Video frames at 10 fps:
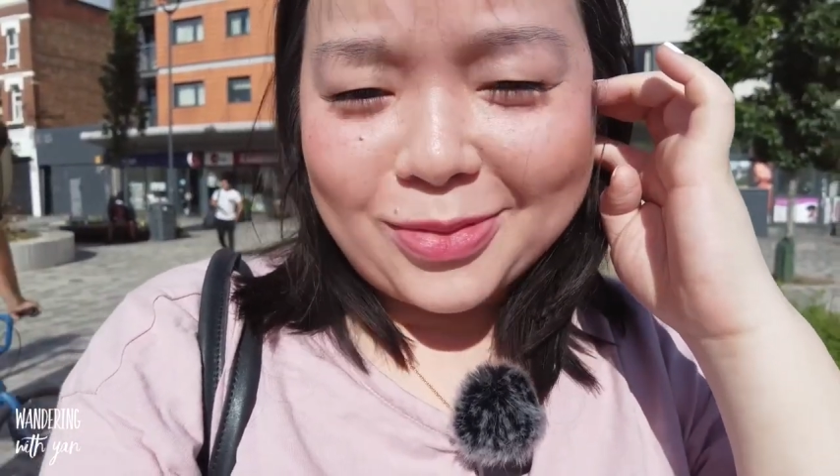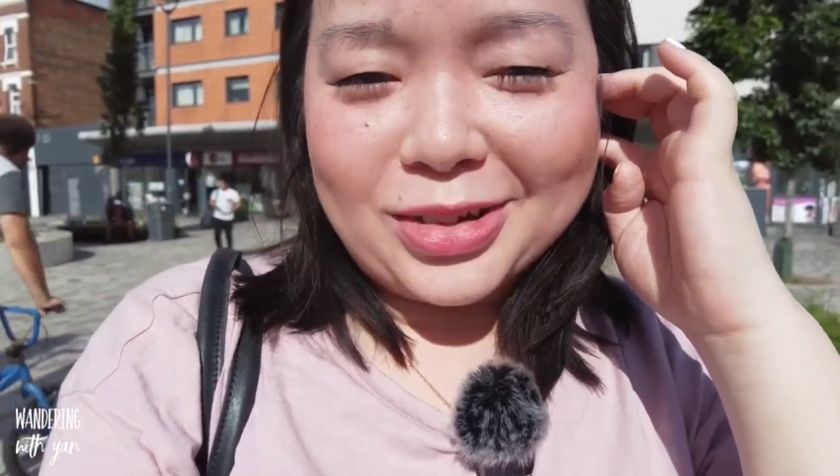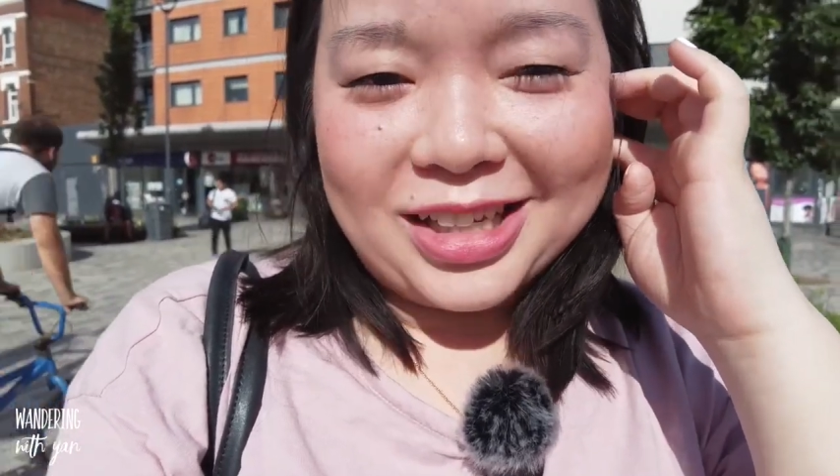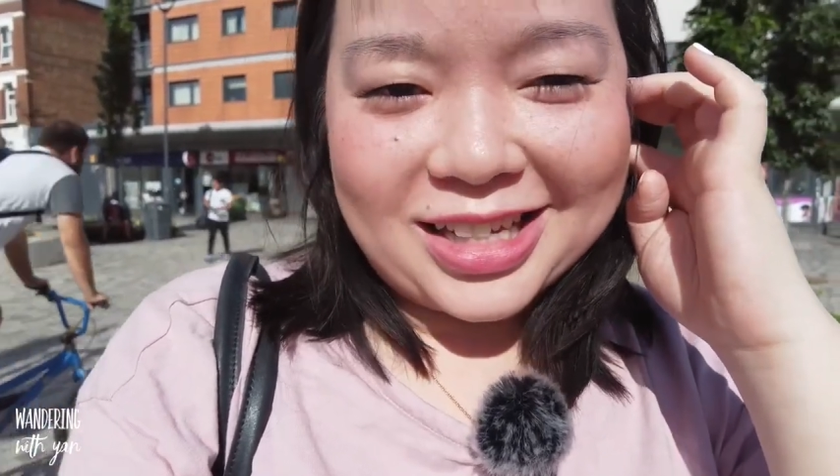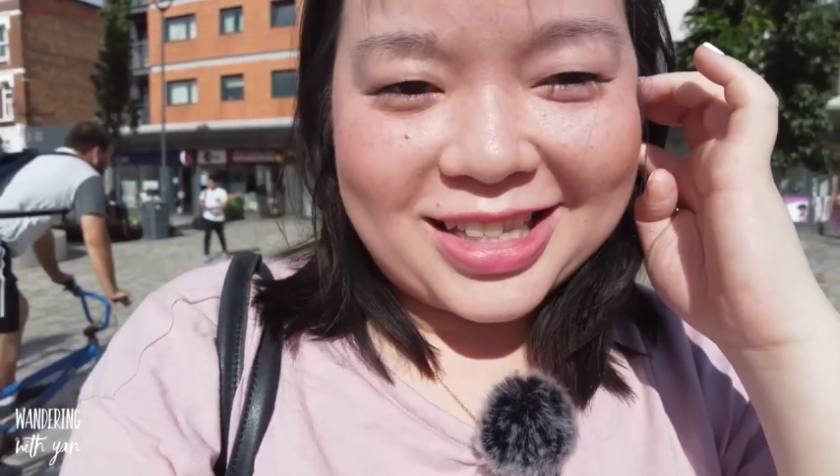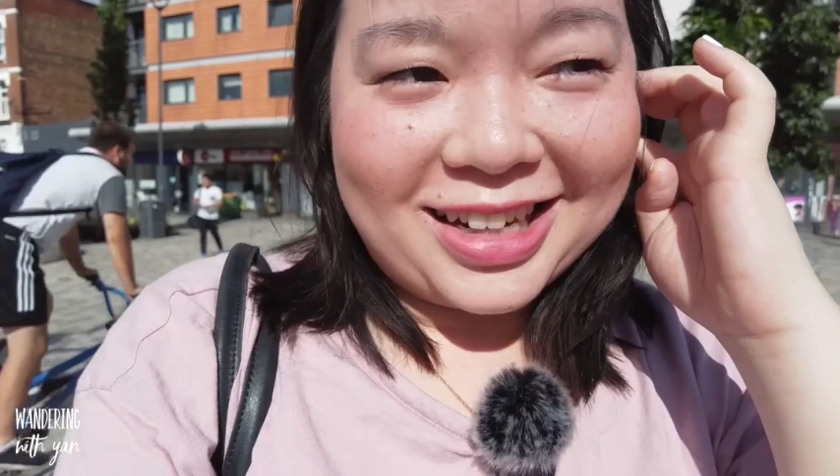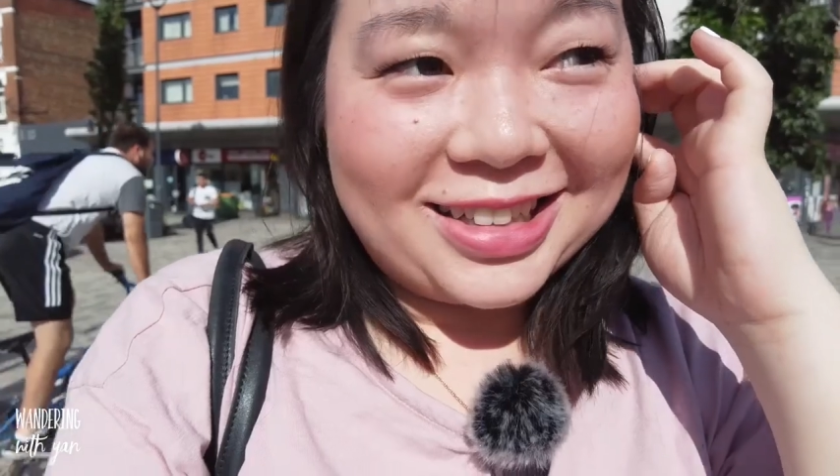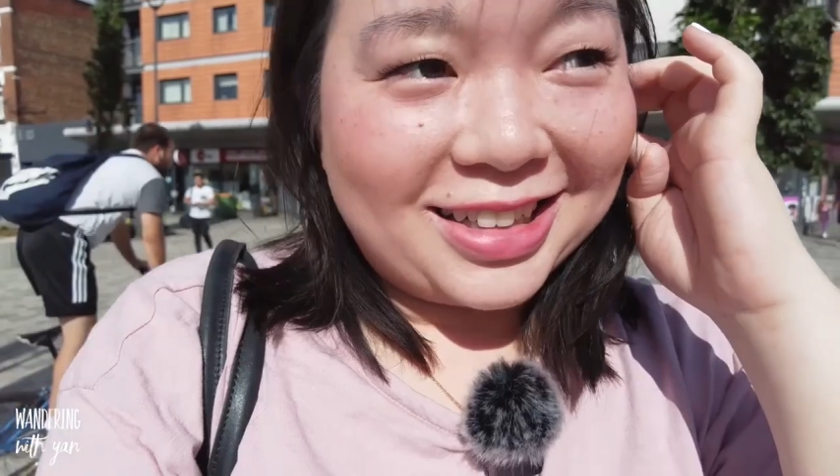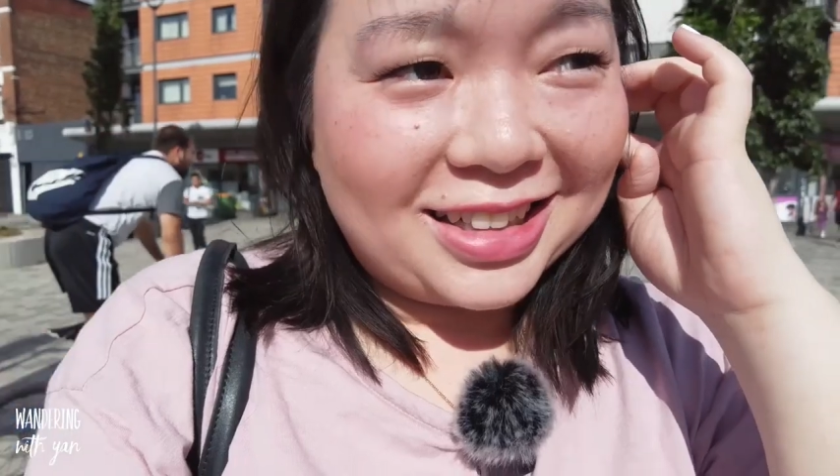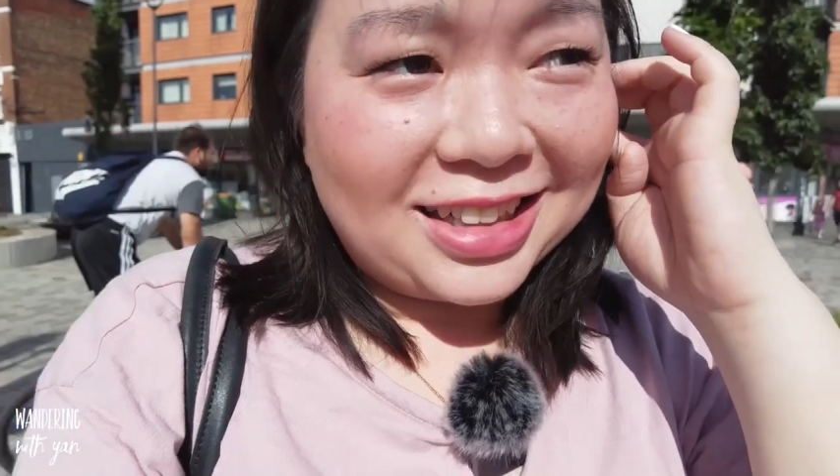I'm really
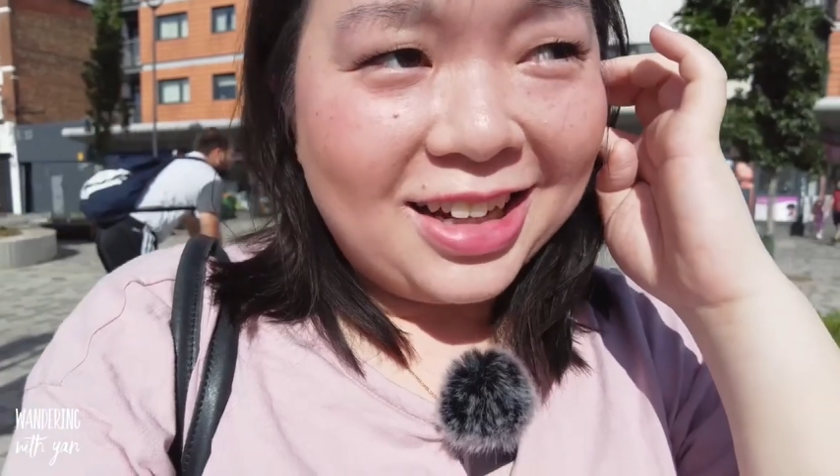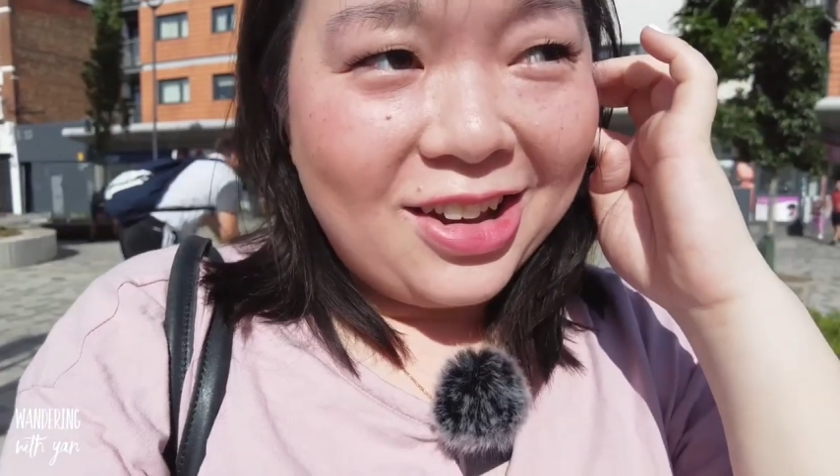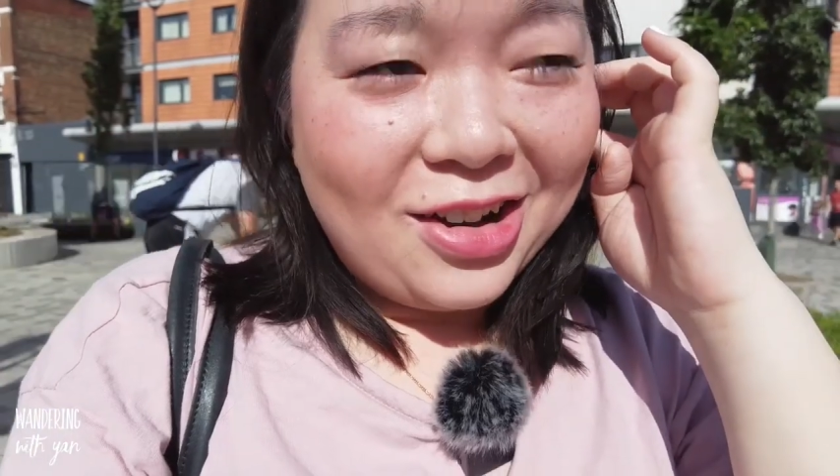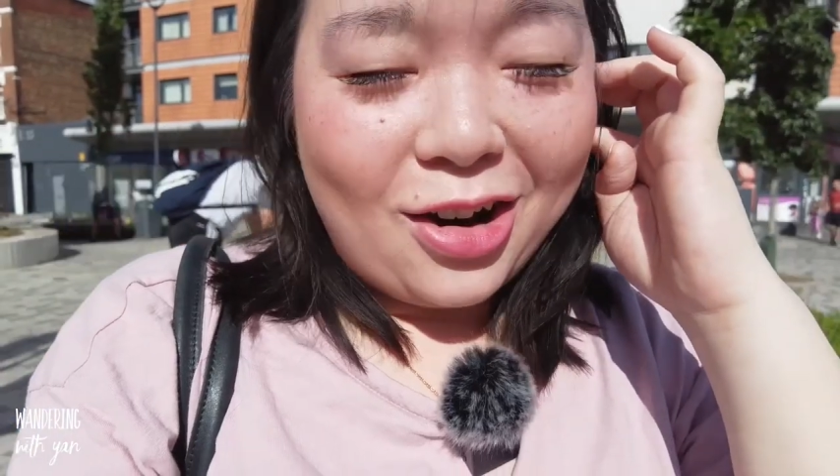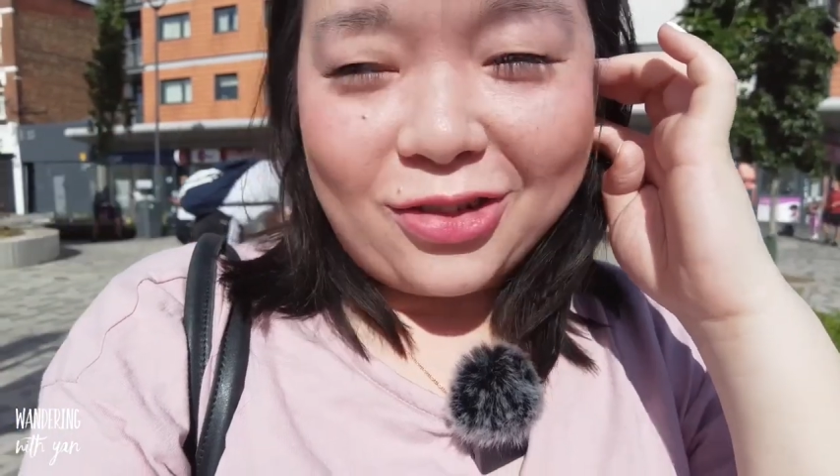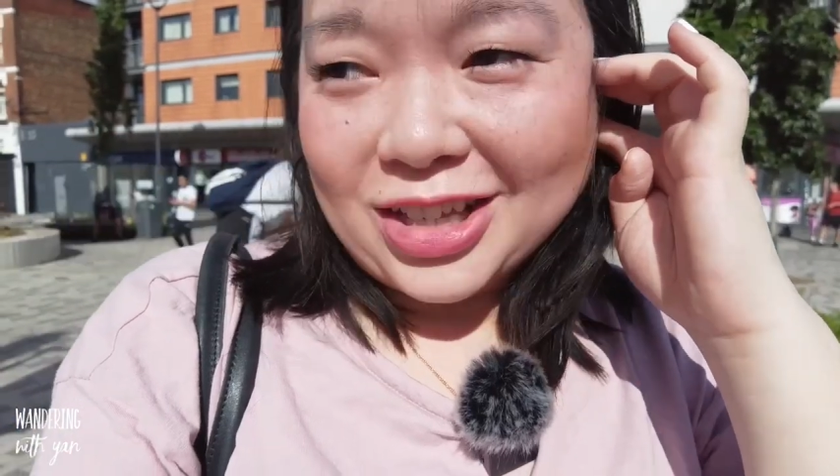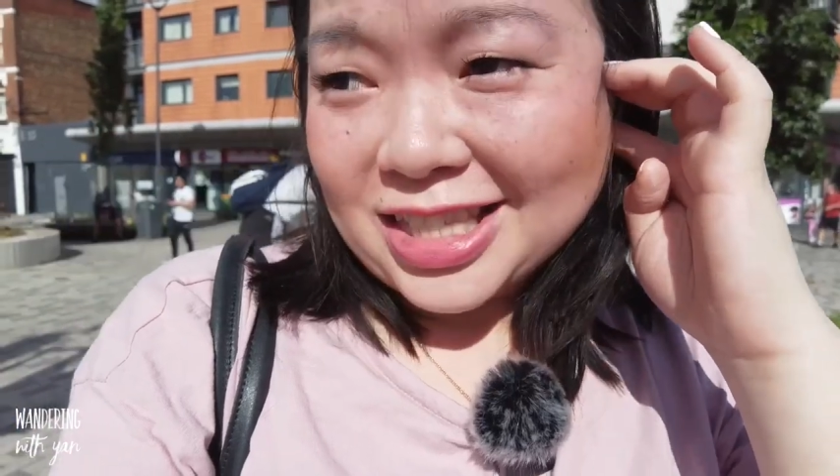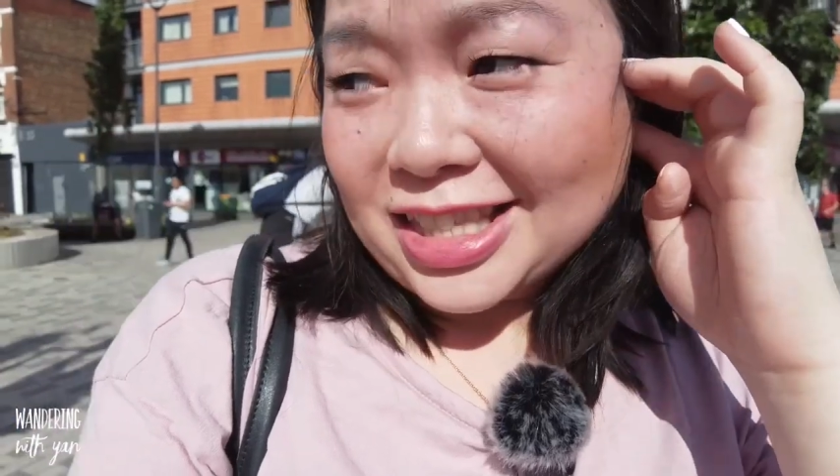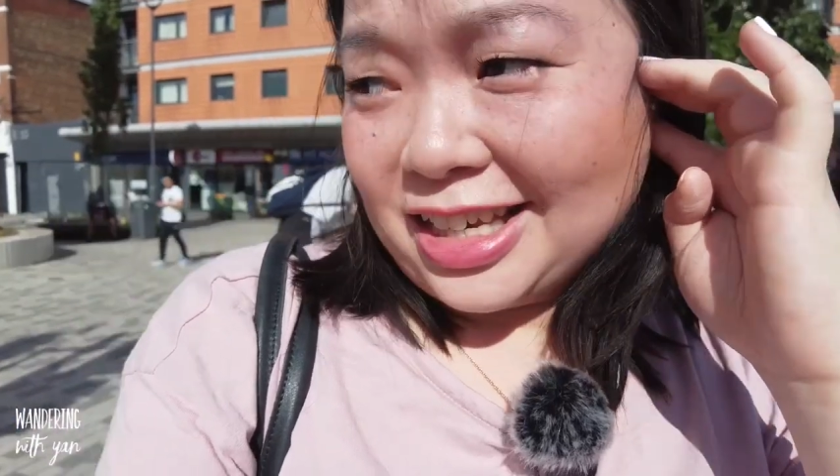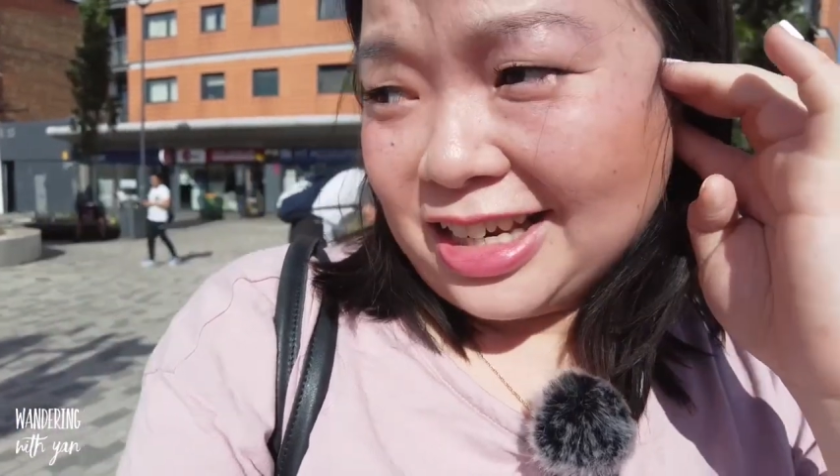excited. And
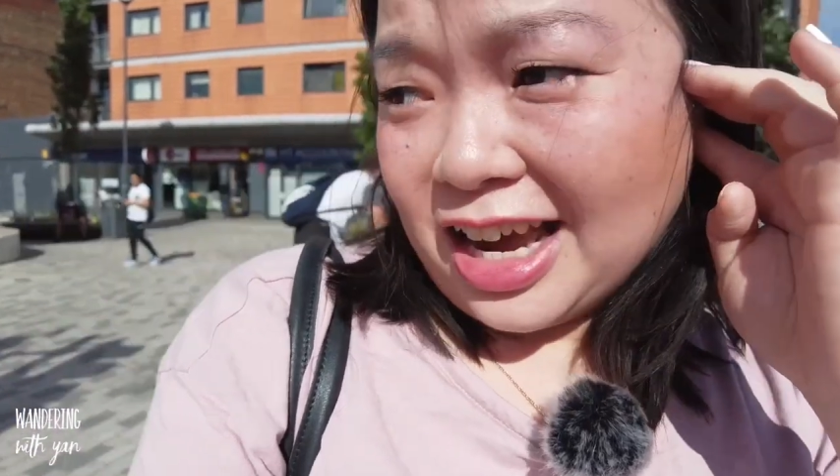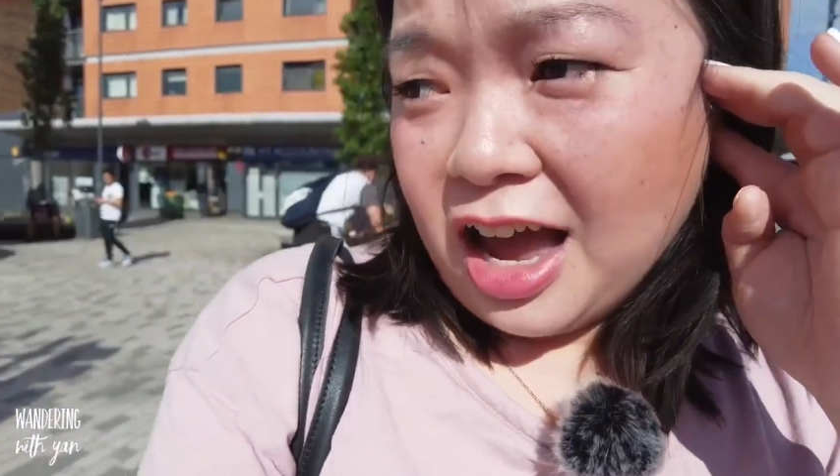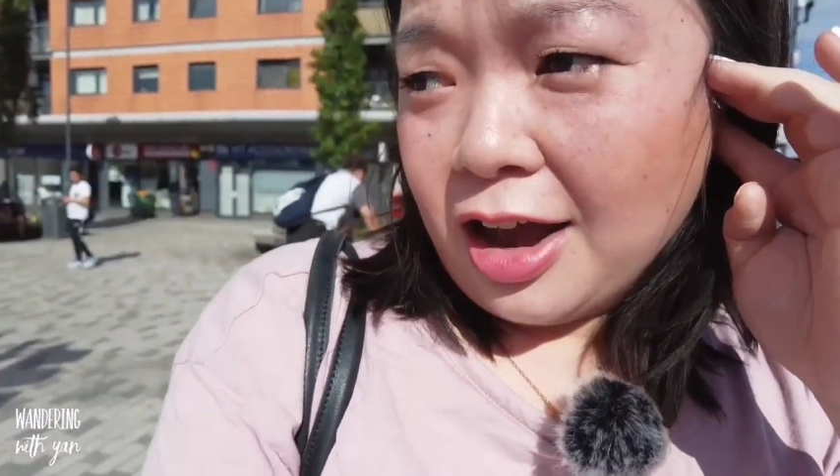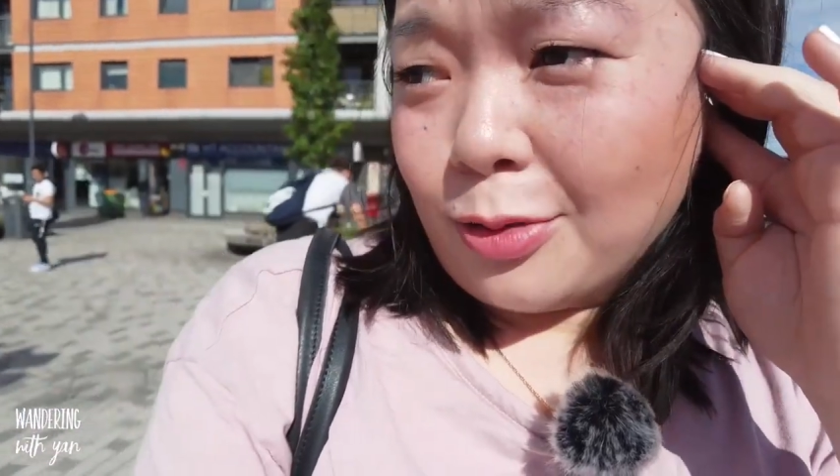obviously